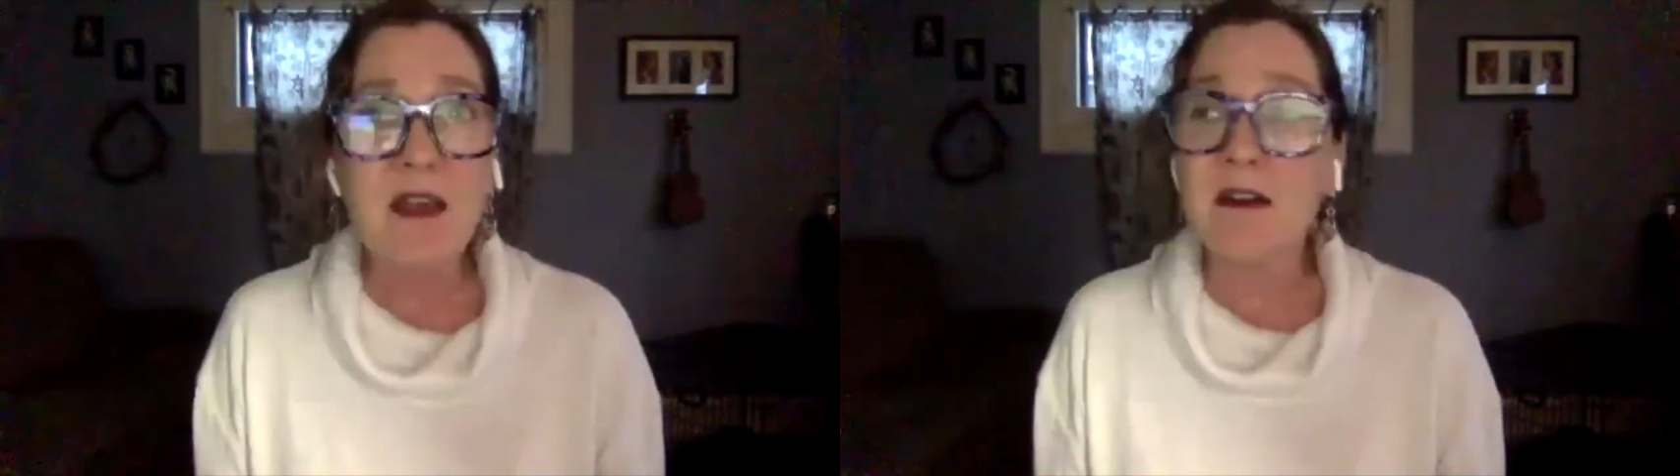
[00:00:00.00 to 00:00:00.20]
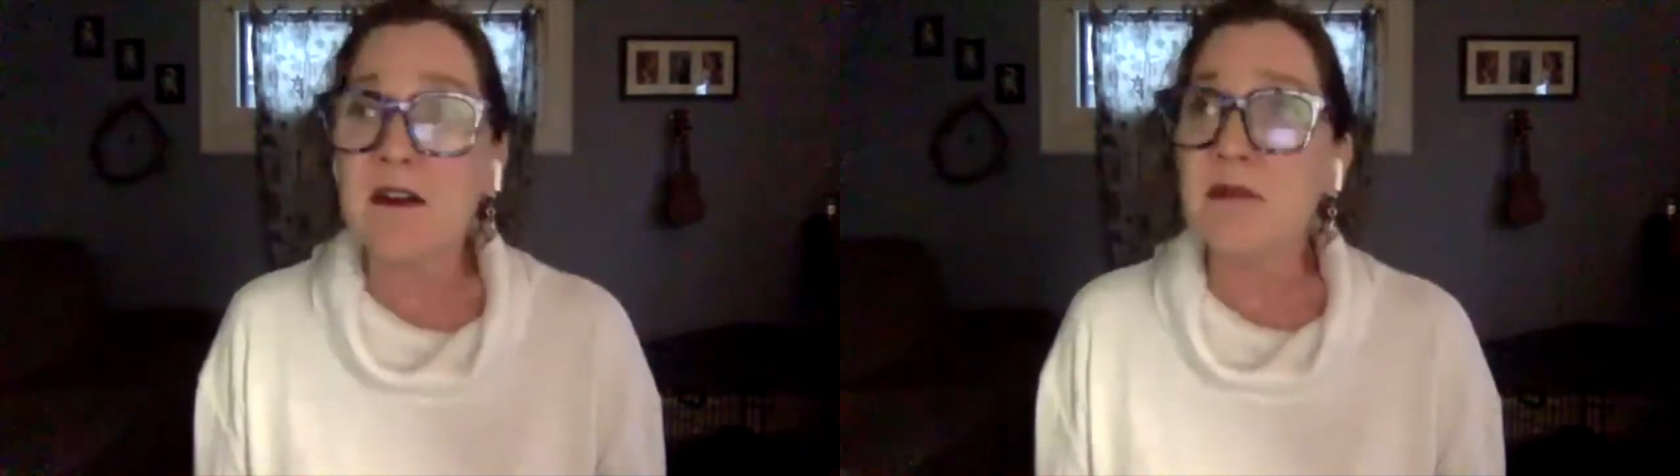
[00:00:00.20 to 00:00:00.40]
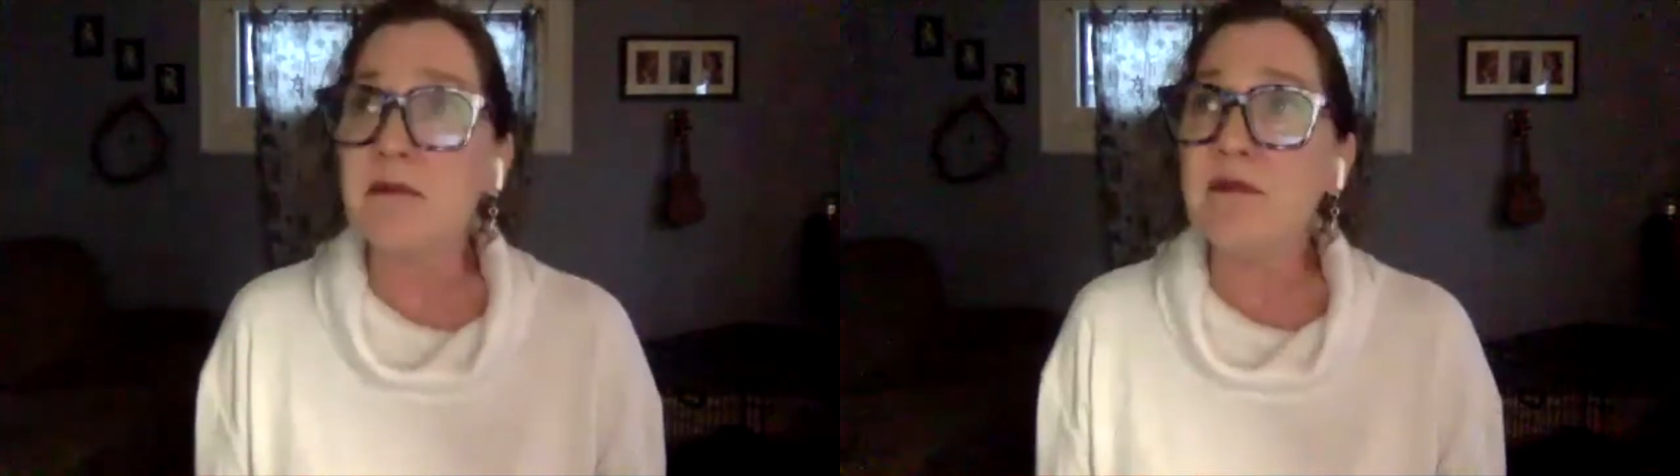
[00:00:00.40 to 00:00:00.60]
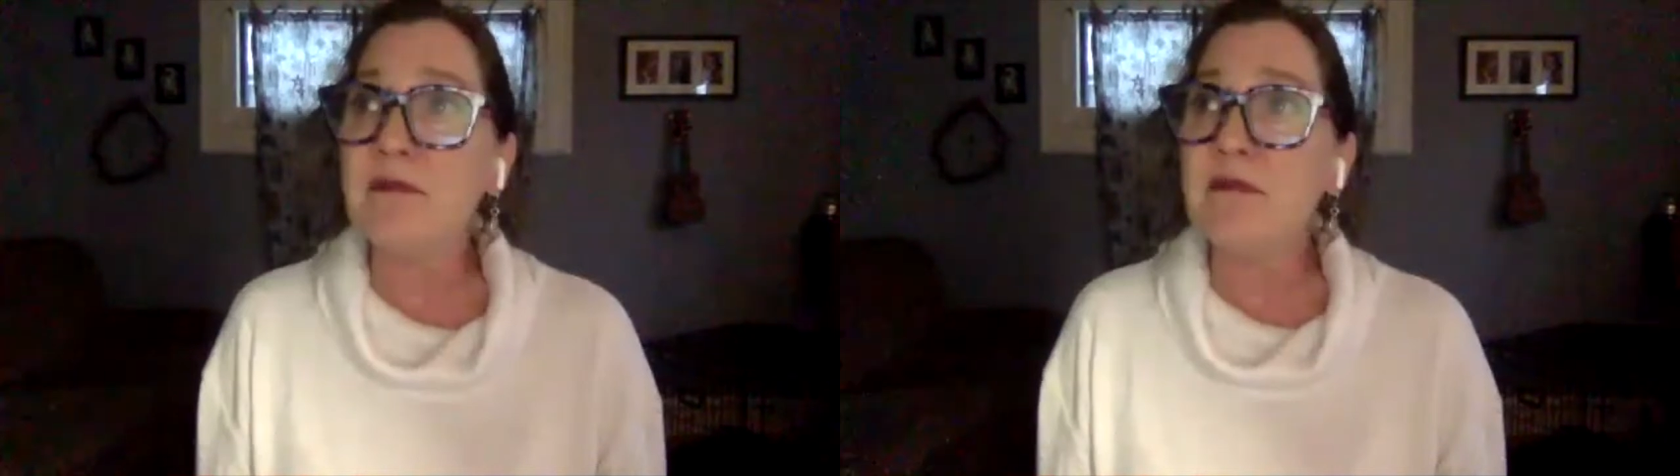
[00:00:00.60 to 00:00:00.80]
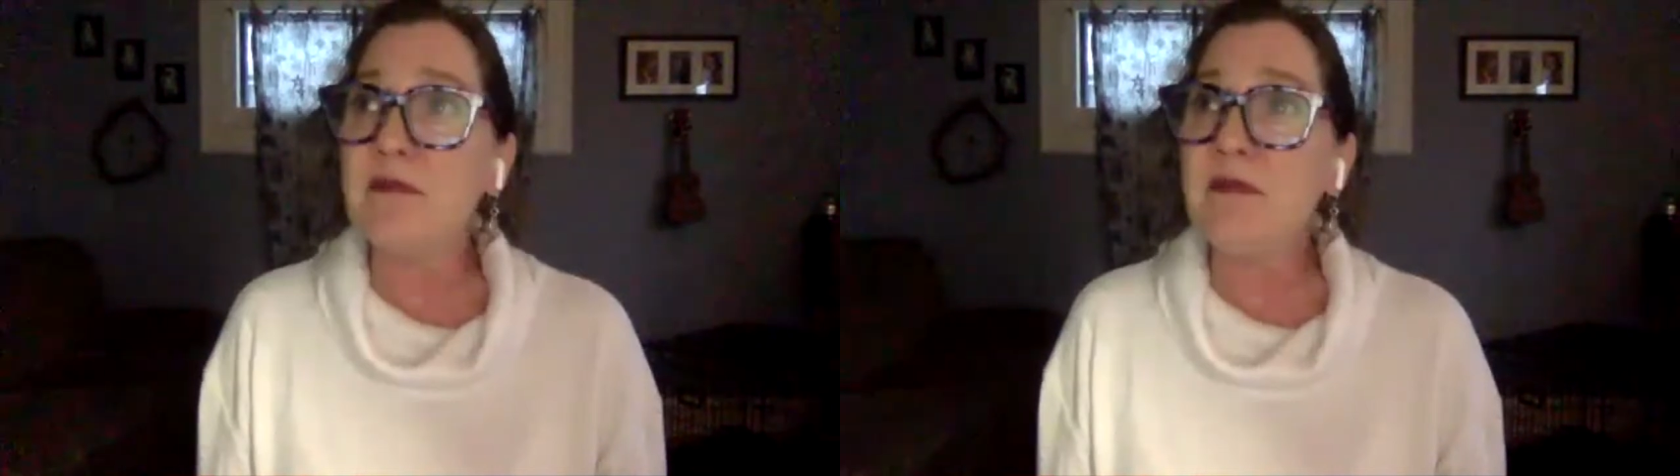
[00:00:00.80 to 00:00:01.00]

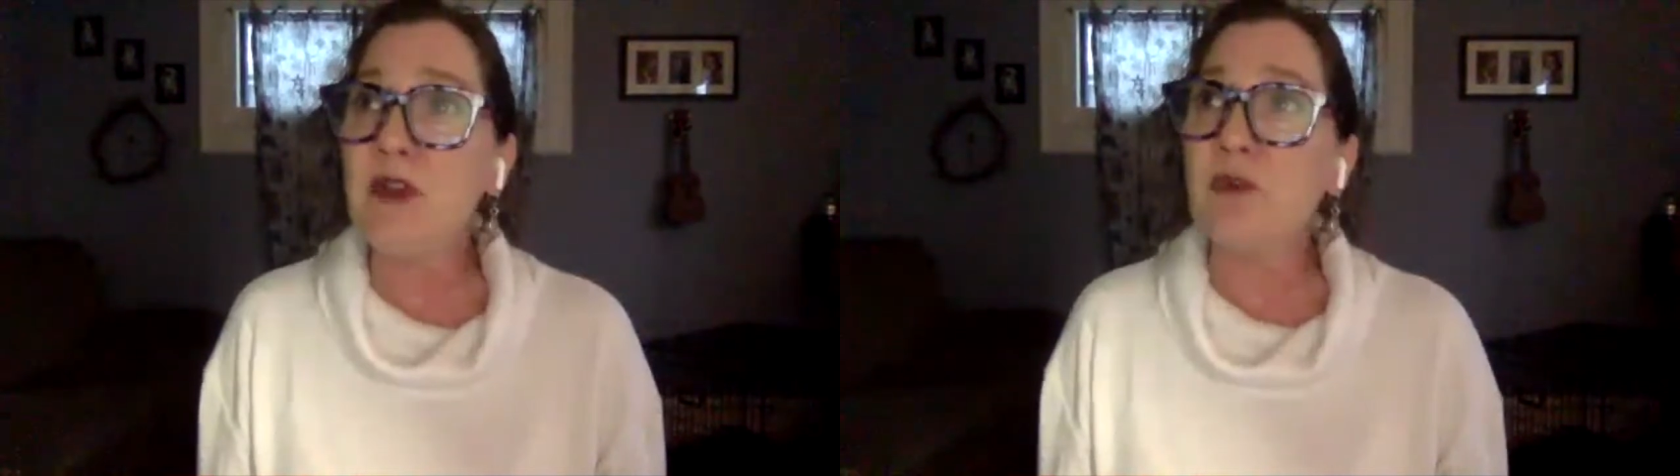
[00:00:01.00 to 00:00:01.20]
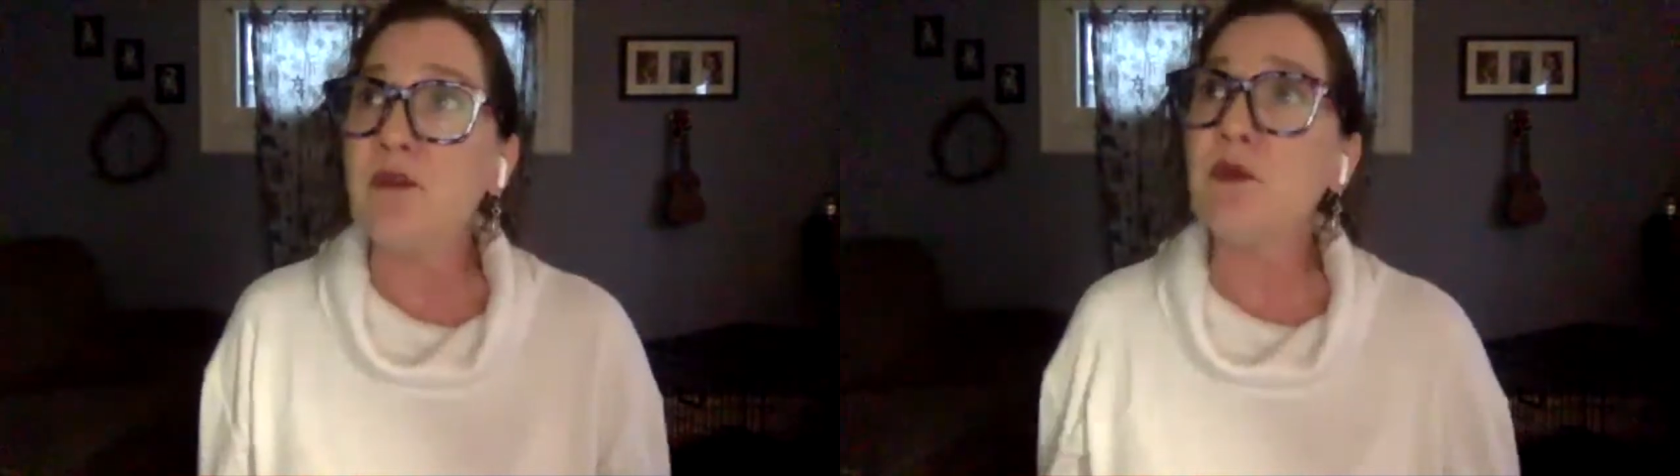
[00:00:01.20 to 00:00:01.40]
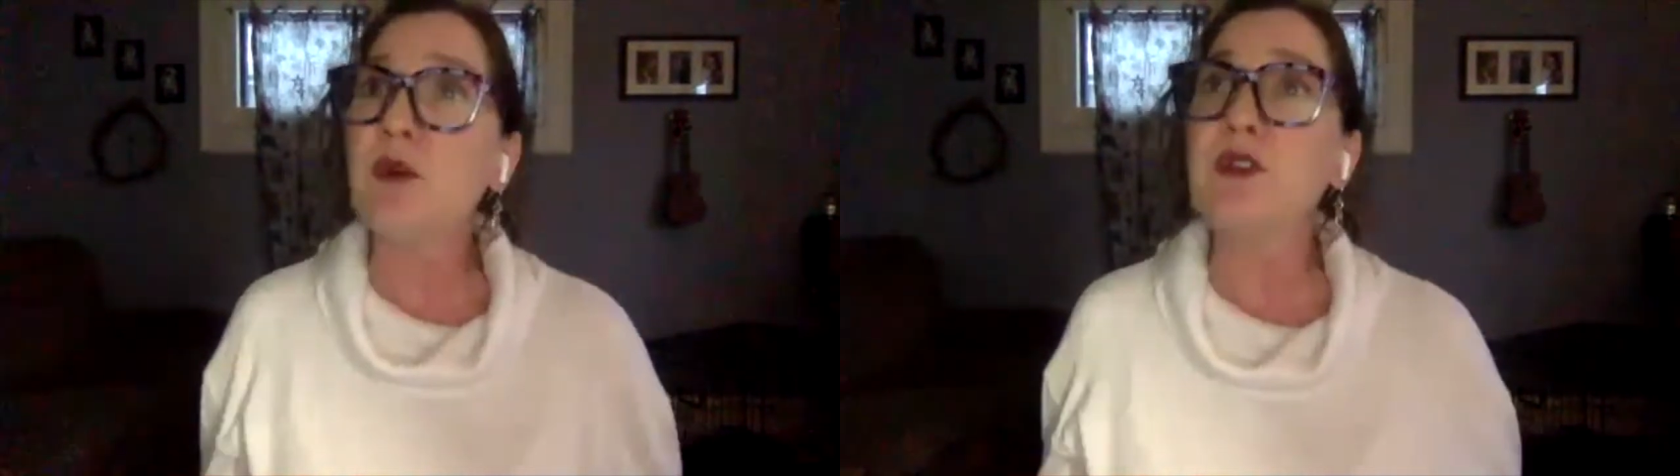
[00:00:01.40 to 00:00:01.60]
if you were